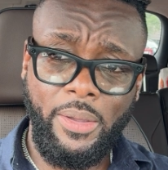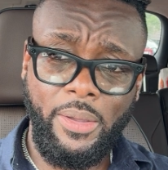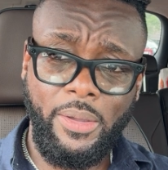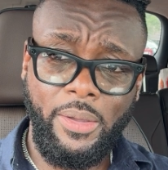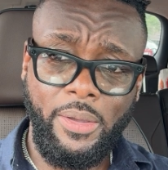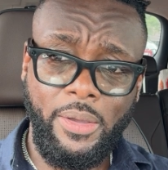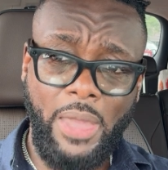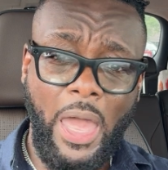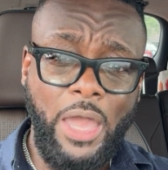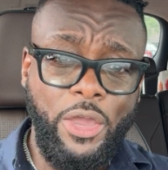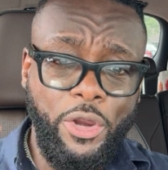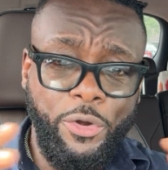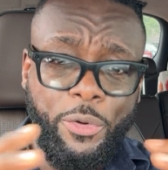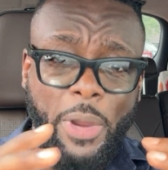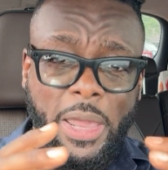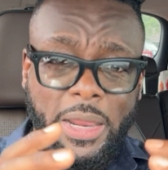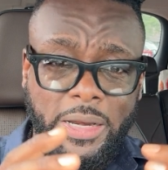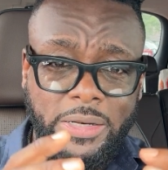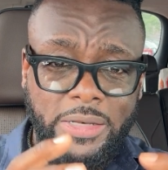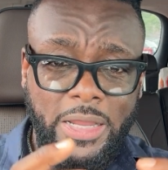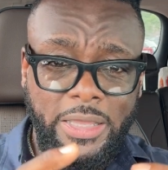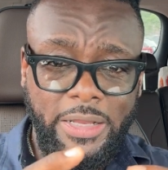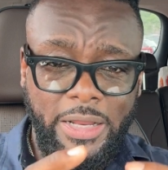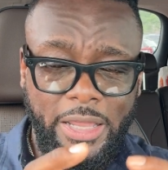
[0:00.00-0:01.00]

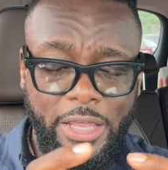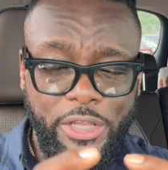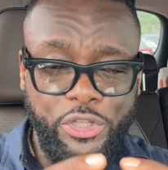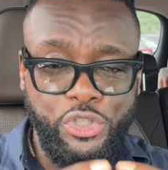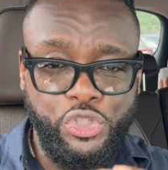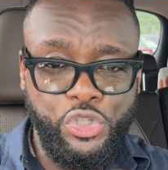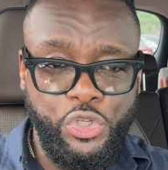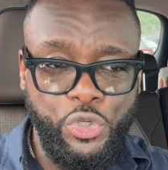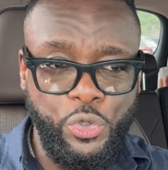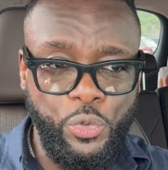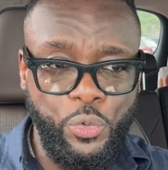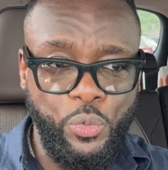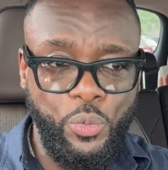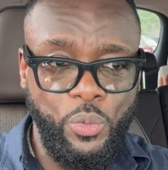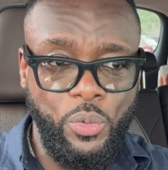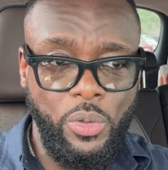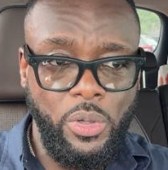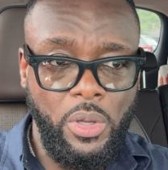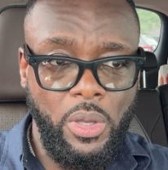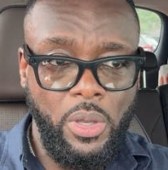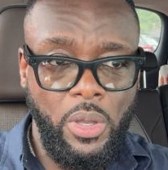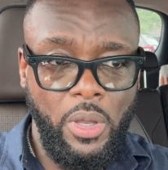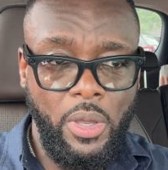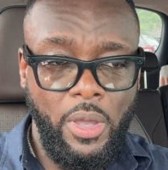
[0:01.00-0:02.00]
congregating it into
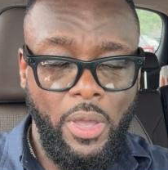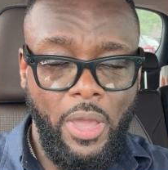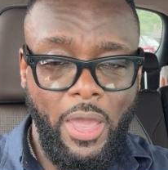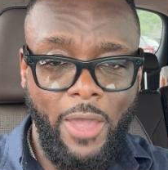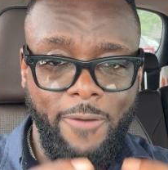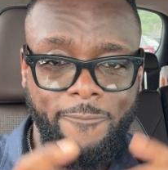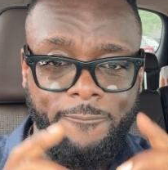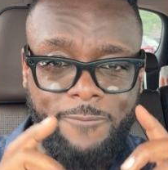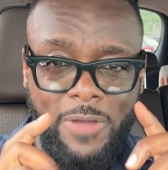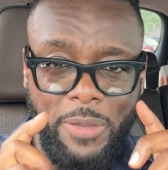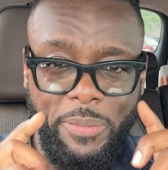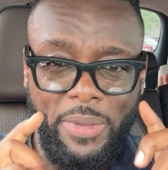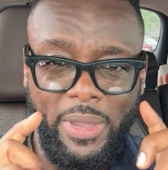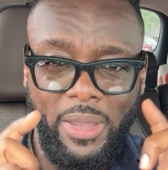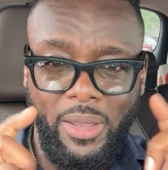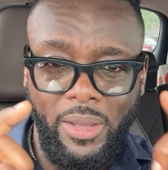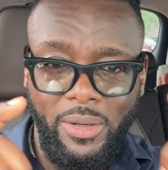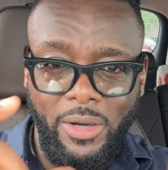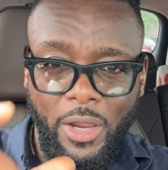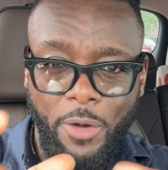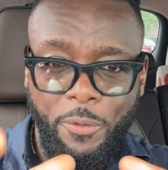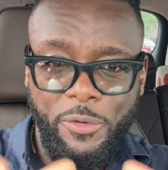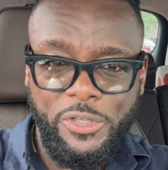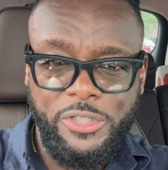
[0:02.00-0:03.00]
a very
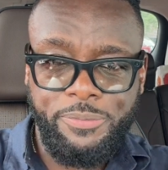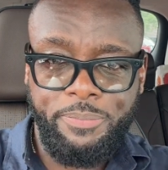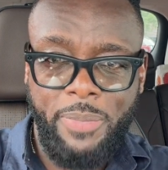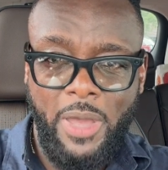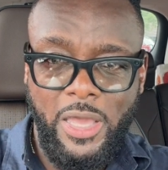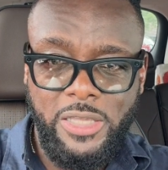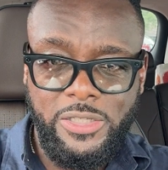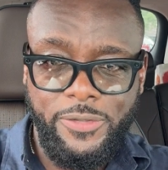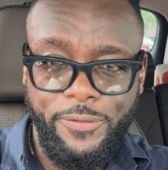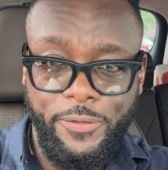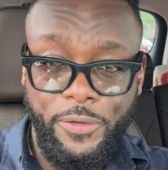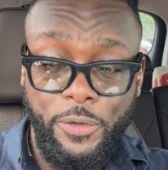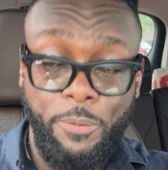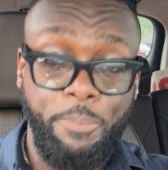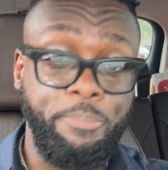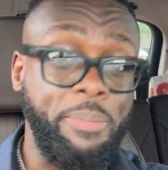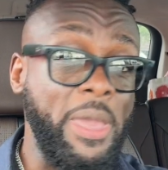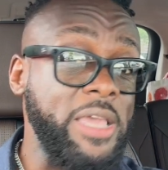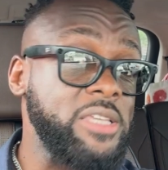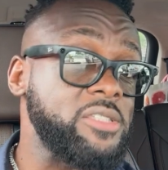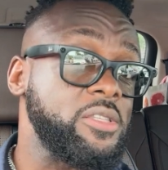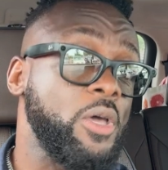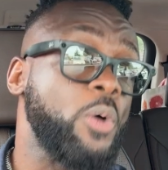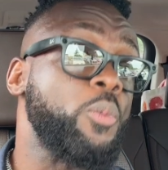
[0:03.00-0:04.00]
clear response for you
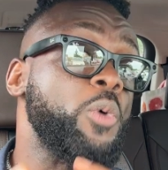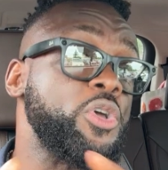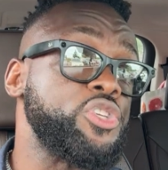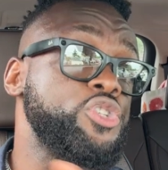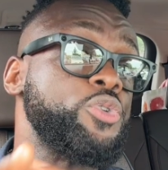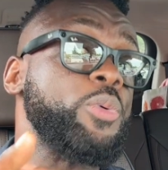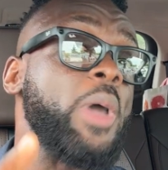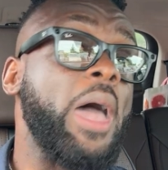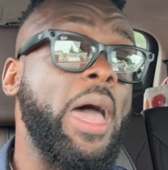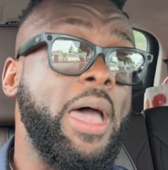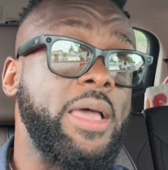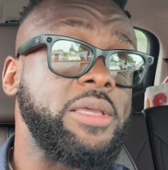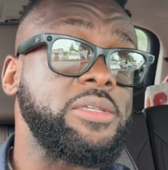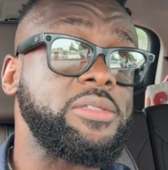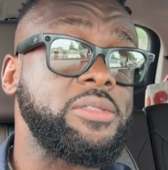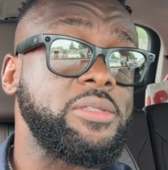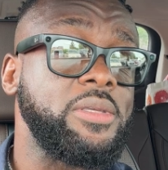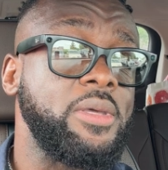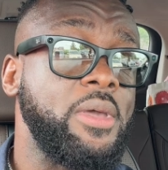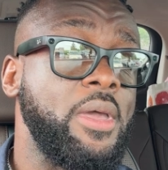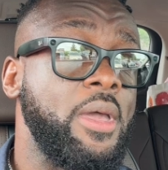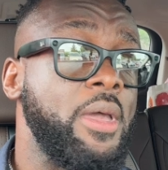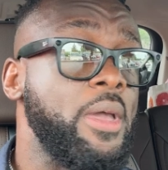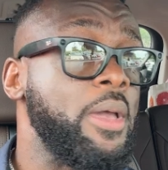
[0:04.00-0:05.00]
based on what you asked.
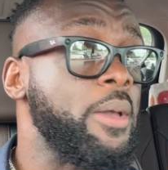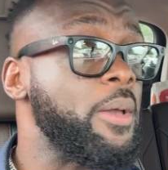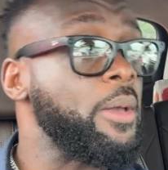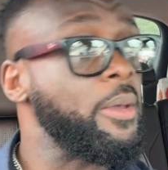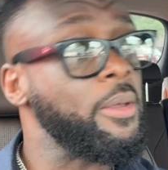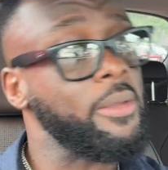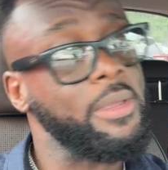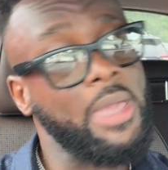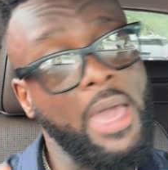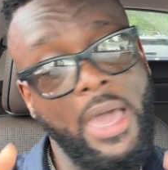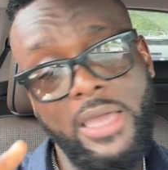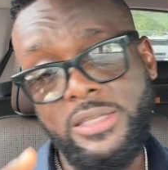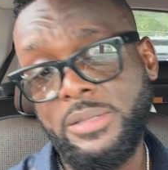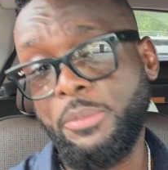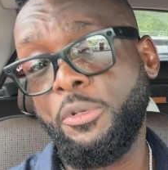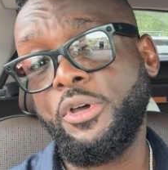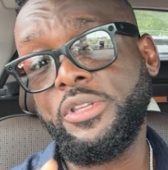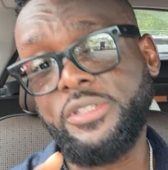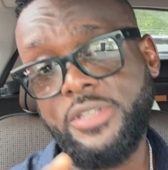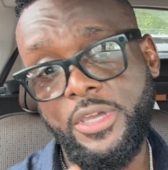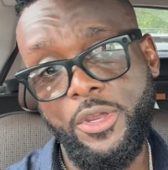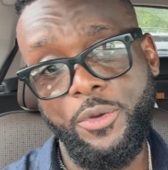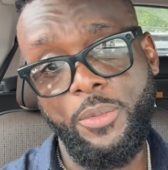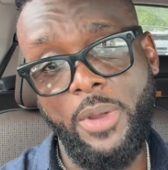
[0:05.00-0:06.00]
Guys, I'm going
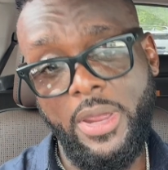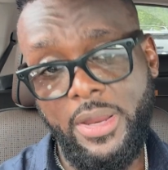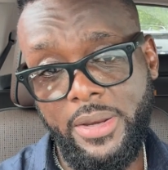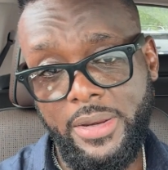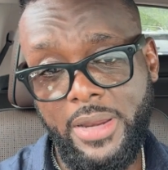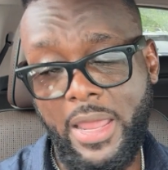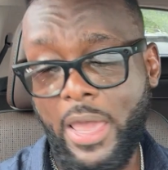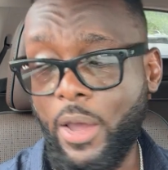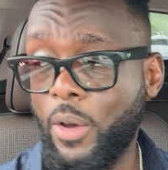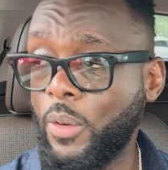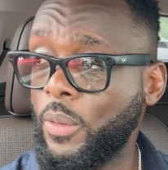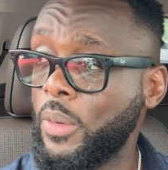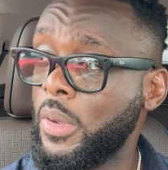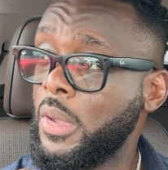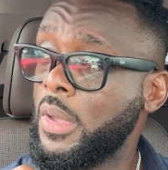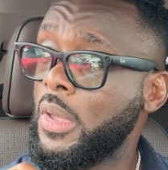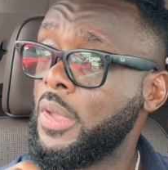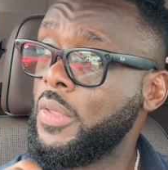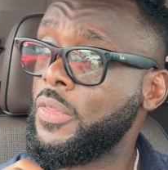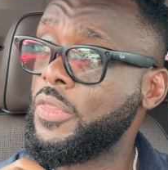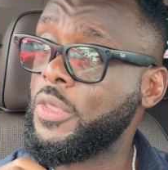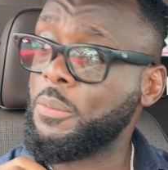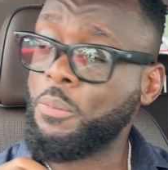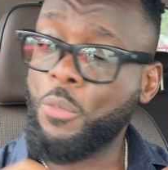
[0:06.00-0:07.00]
to tell you right now,
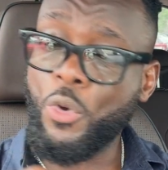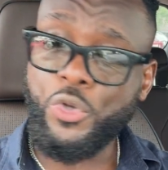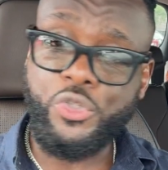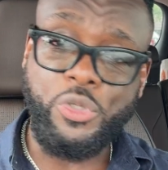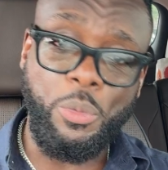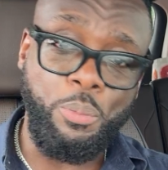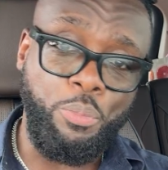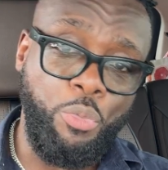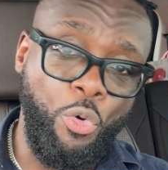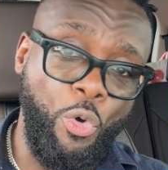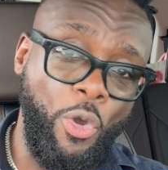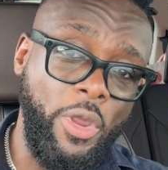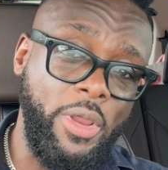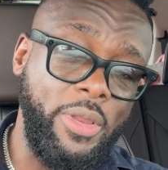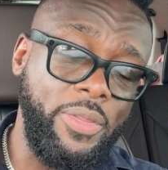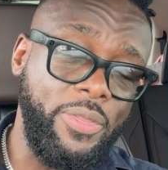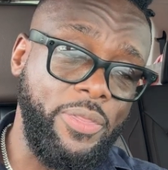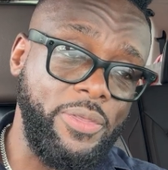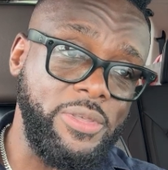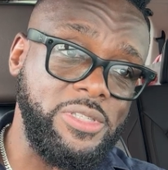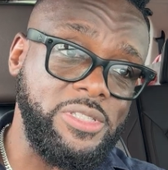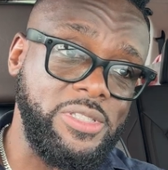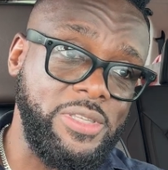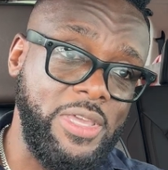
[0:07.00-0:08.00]
the most
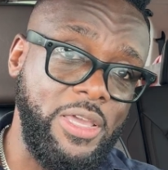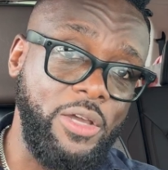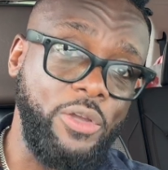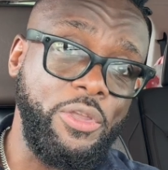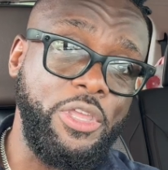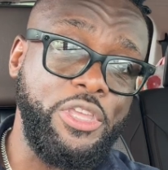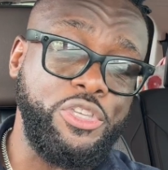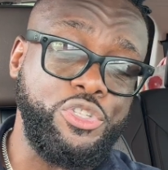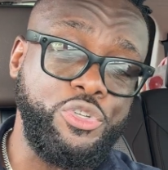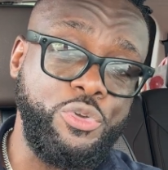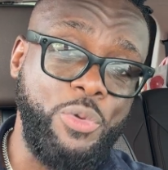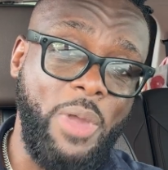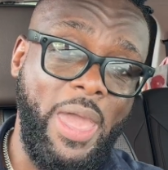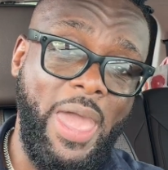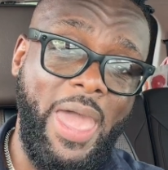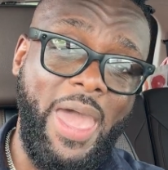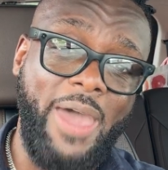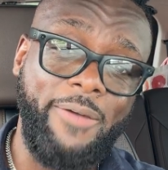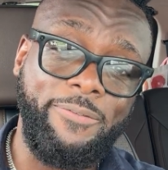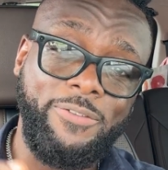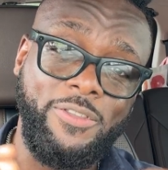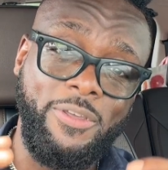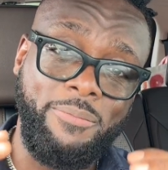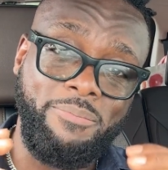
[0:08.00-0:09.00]
important skill that you
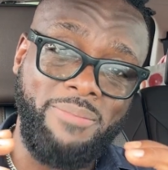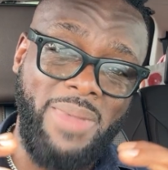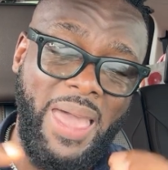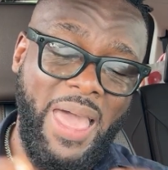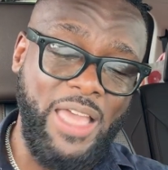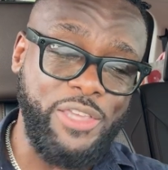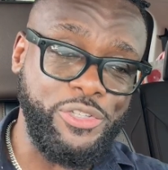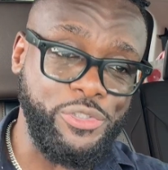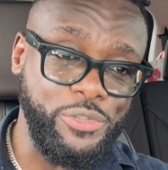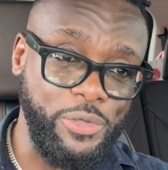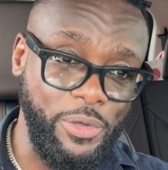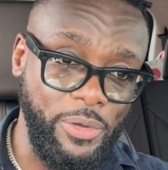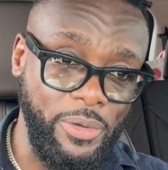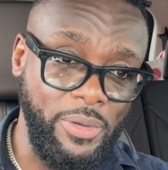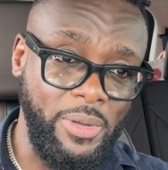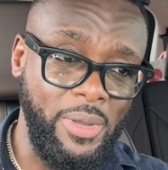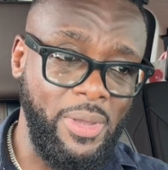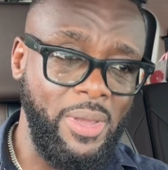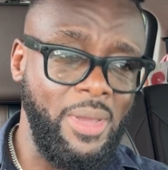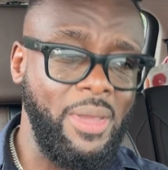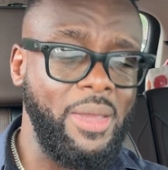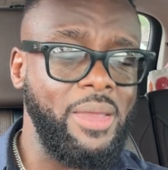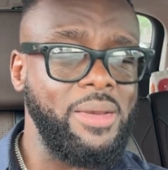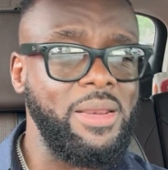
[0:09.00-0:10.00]
have to master,
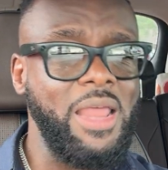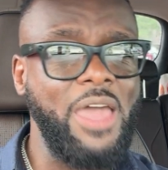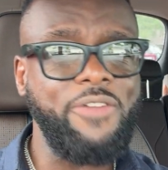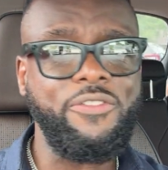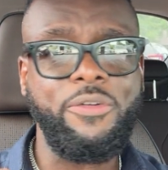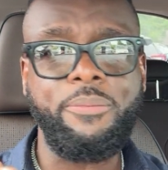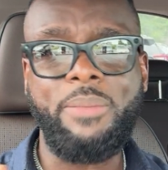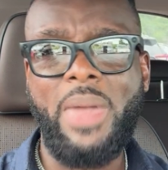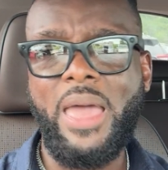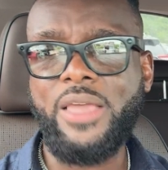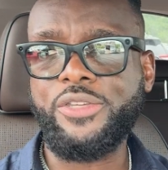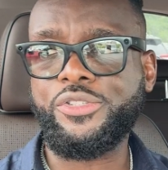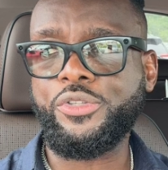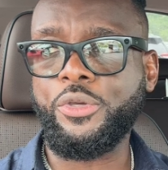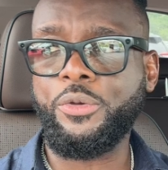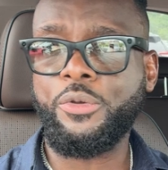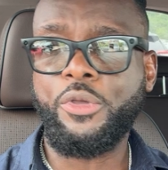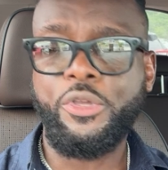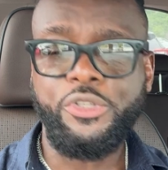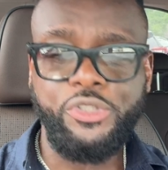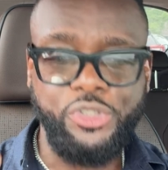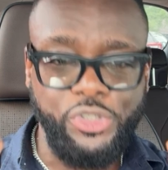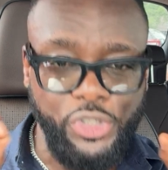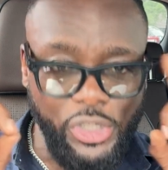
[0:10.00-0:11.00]
not even master,
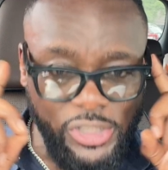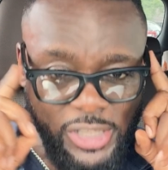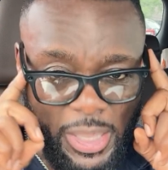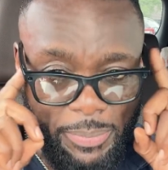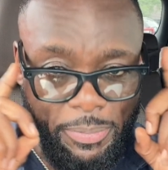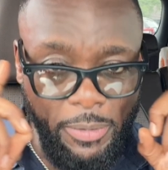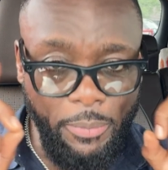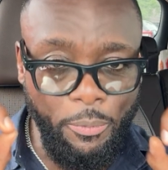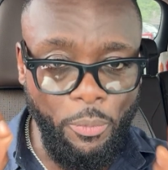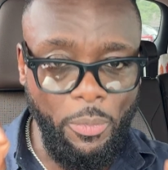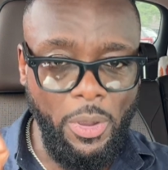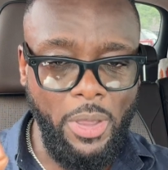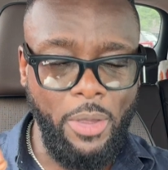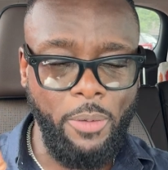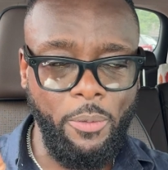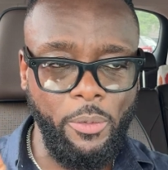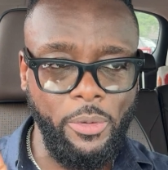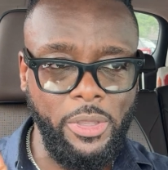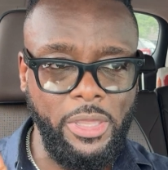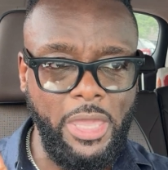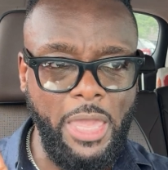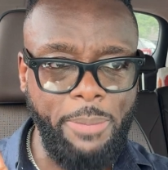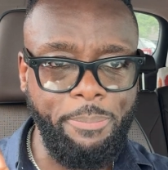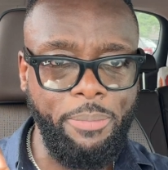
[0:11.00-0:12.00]
just keep
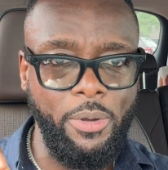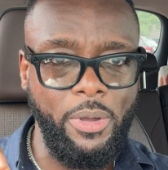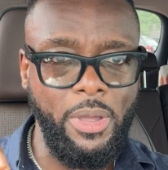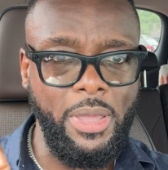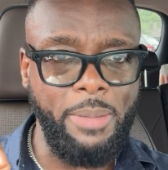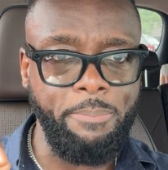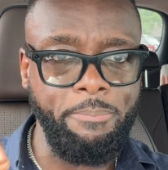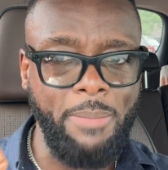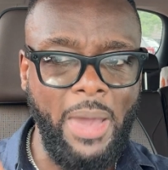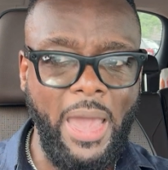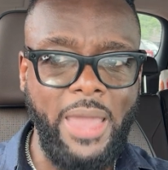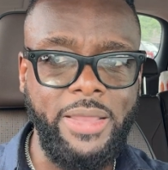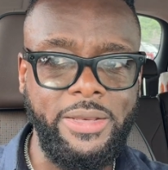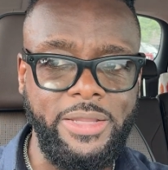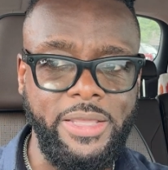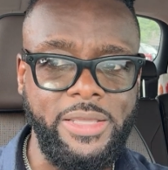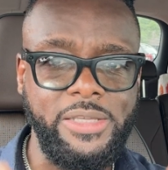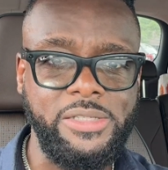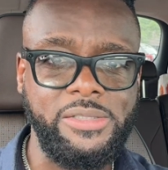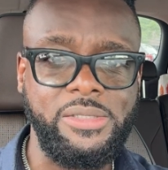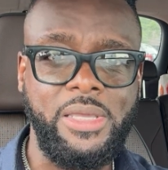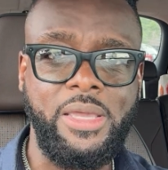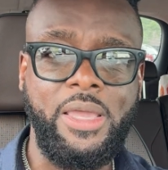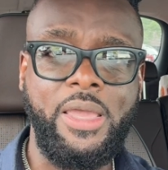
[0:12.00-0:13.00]
in mind
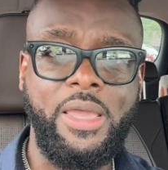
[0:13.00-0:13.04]
is,